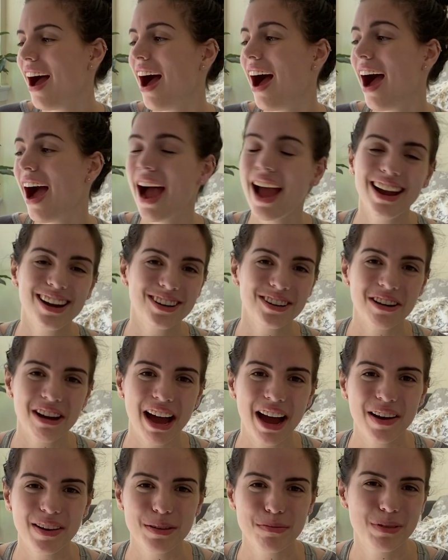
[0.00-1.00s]
I don't know
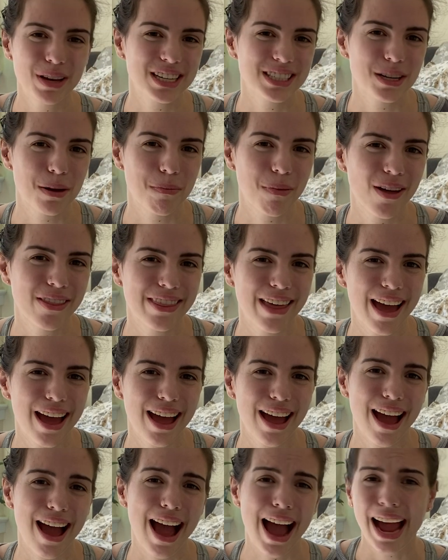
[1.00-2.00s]
how he picked up on
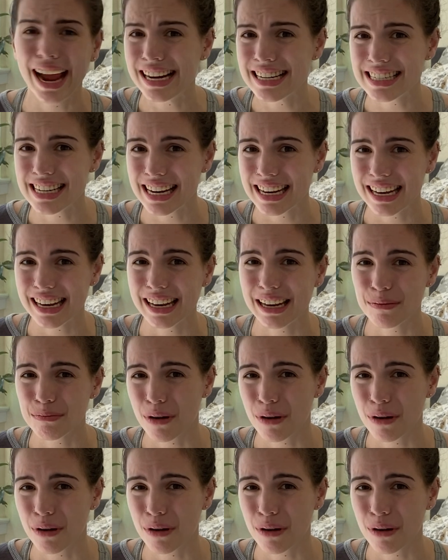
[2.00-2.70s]
that. I didn't,